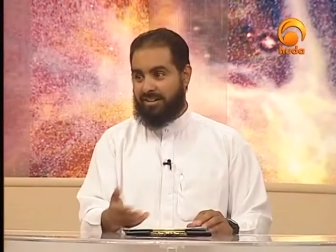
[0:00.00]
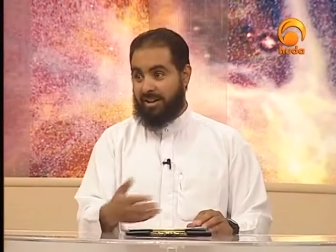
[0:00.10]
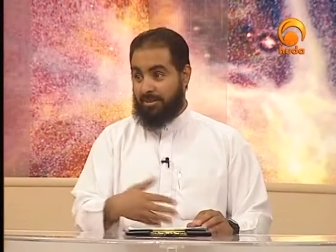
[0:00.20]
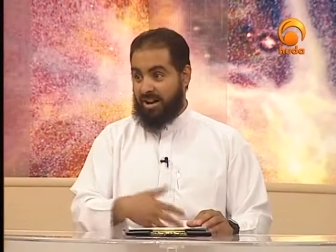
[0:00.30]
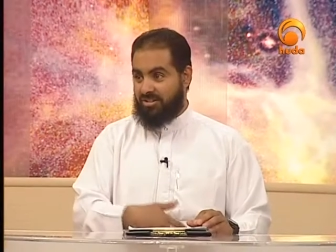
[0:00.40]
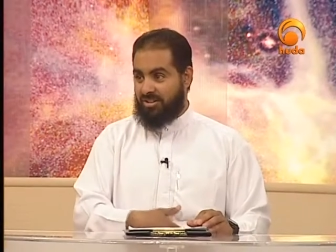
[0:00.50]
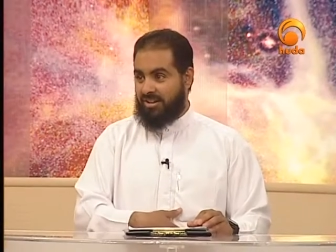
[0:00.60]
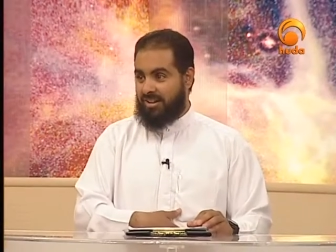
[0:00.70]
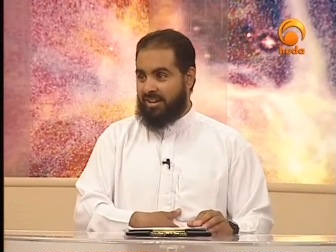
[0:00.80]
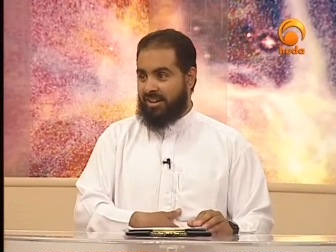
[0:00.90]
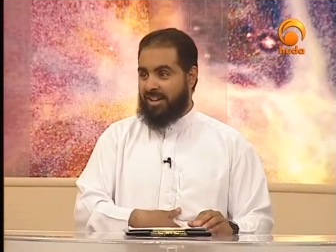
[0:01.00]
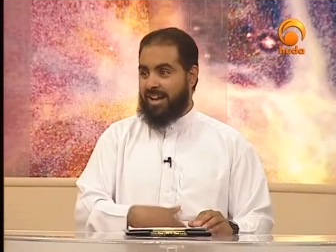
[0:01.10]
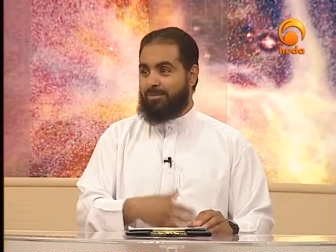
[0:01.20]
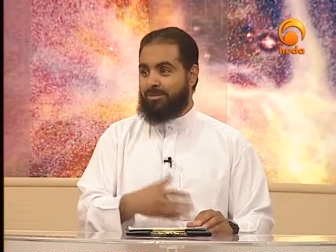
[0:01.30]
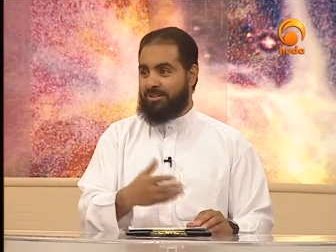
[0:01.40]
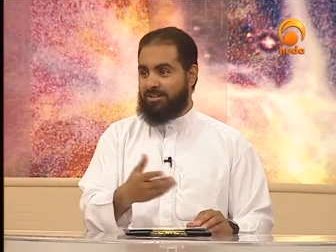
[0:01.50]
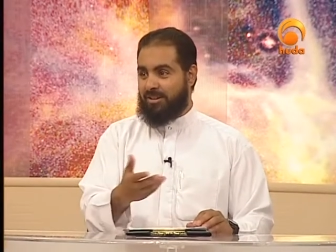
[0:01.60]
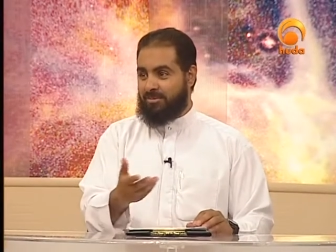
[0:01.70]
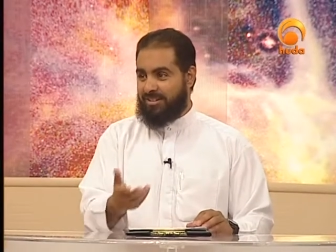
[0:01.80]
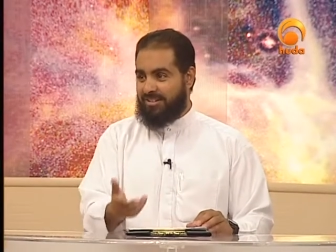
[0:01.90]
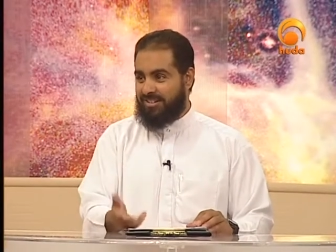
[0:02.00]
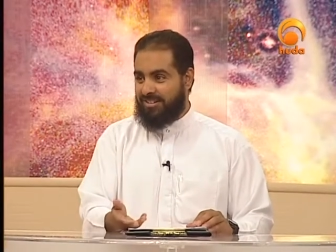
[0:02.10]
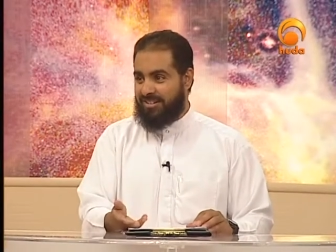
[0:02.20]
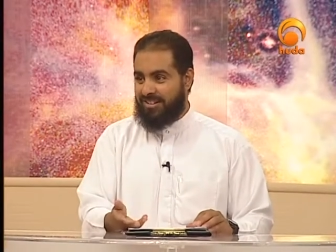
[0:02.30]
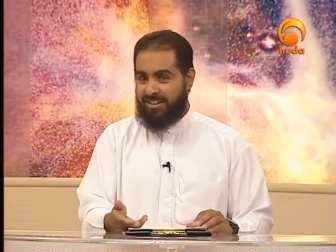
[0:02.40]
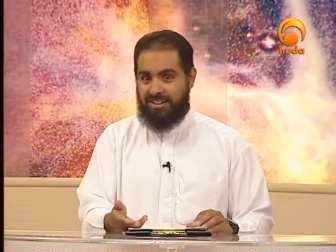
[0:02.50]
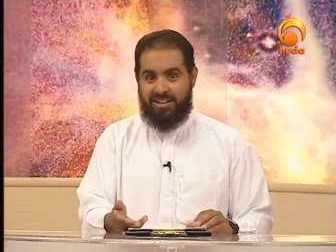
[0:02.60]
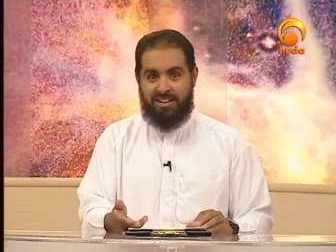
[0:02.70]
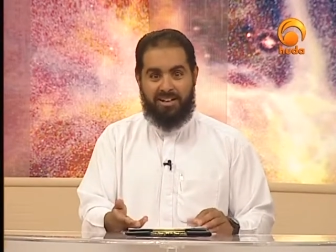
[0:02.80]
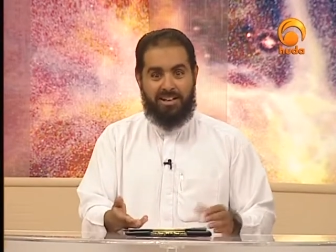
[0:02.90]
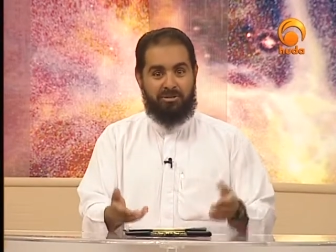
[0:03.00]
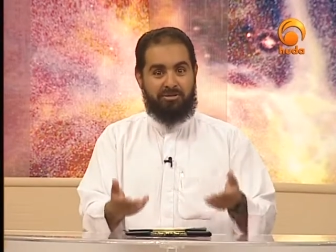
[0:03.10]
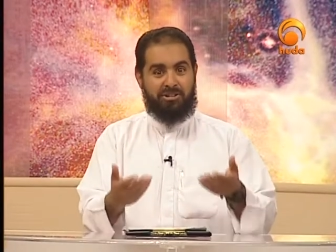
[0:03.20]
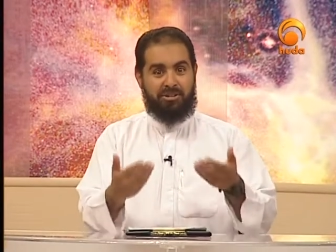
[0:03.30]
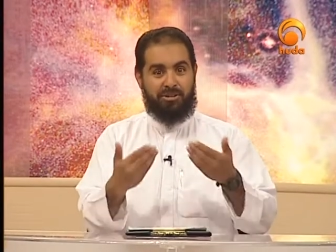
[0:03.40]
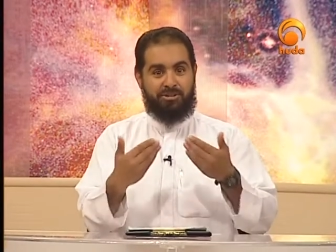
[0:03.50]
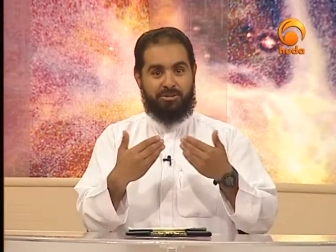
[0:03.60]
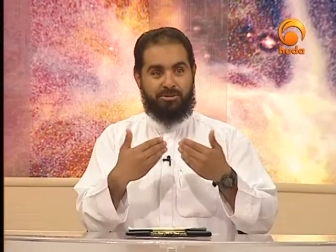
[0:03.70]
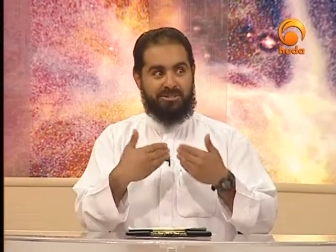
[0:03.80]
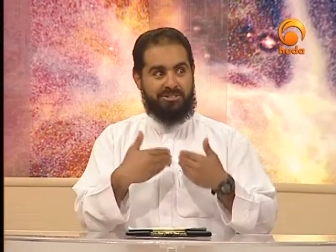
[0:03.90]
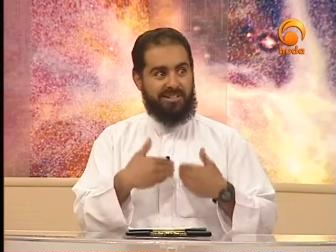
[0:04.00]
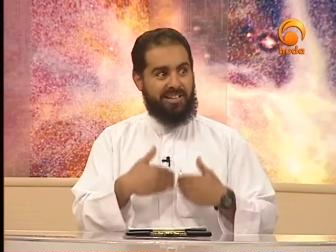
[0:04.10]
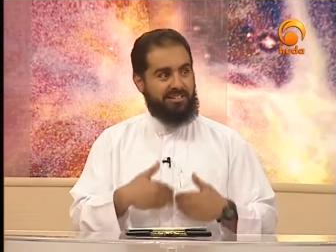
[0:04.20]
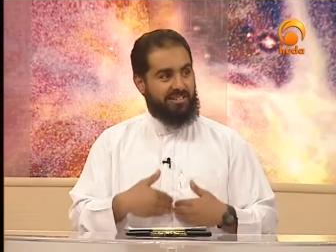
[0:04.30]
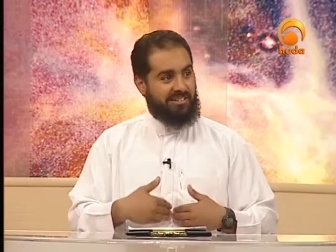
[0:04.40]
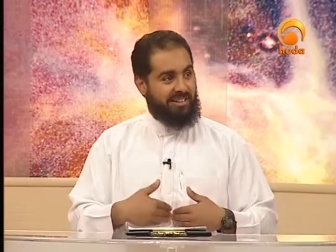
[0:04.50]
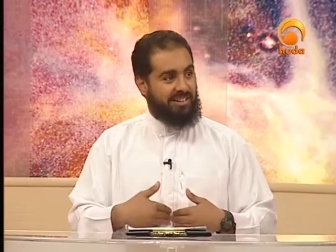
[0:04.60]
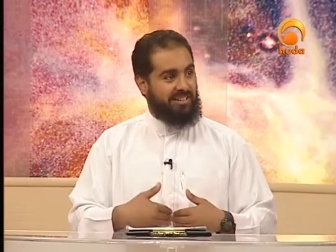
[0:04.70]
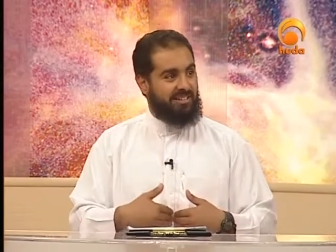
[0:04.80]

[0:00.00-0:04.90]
Khimasan, an empty stomach. Khimas. And it returns to its nest at the end of